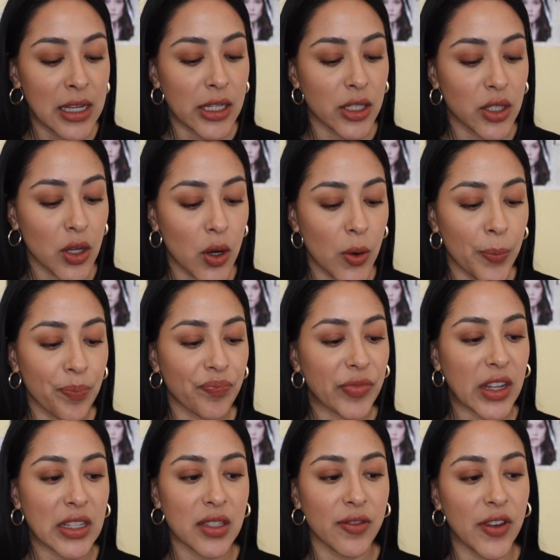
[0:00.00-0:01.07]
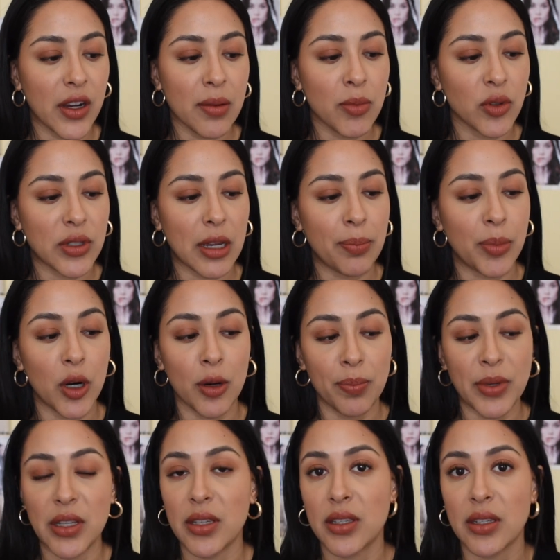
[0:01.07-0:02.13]
So it's a very
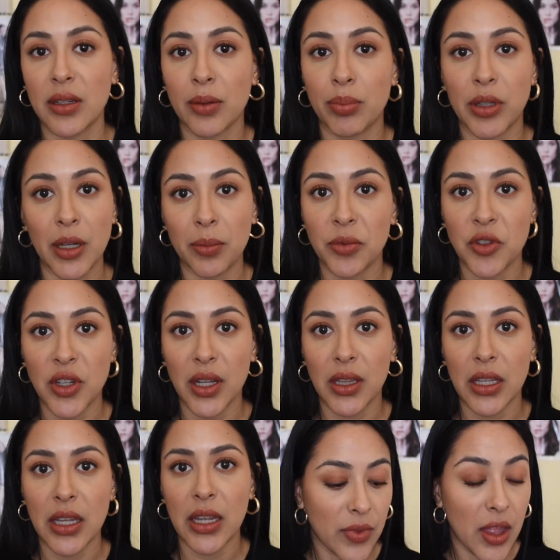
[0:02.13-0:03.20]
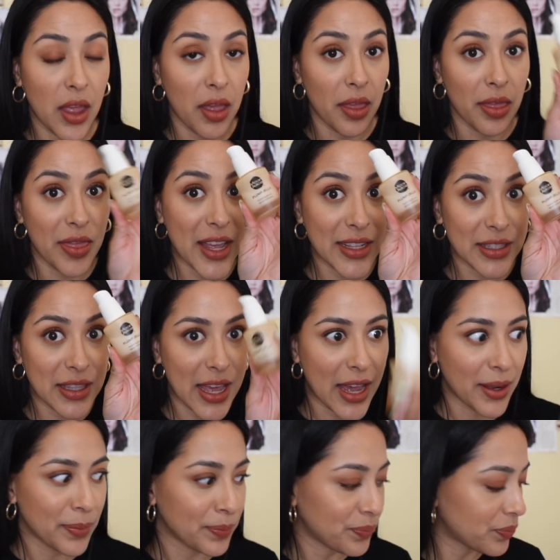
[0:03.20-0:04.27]
multi-purpose plump jelly. That's
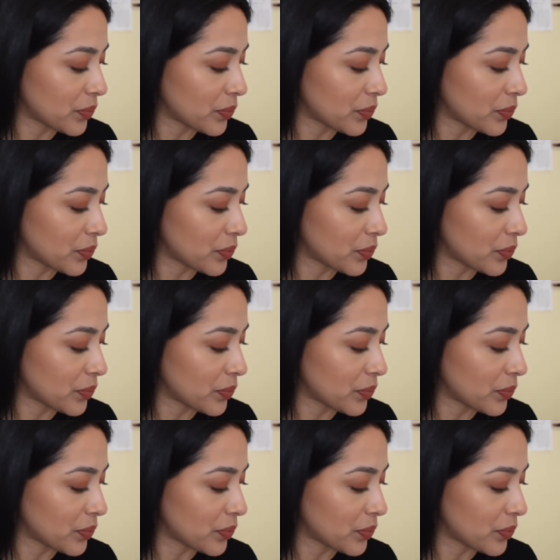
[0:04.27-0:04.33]
that.